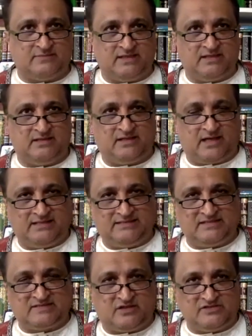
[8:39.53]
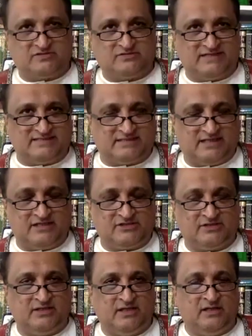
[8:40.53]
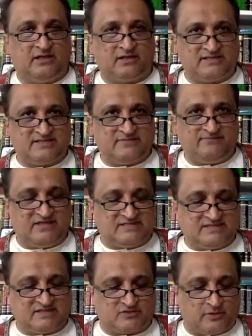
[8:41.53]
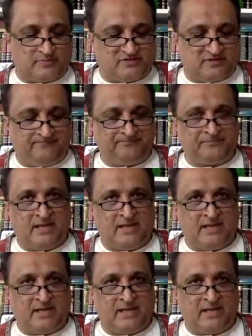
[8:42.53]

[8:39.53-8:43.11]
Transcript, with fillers: Al-had is logical designation, rasm is description.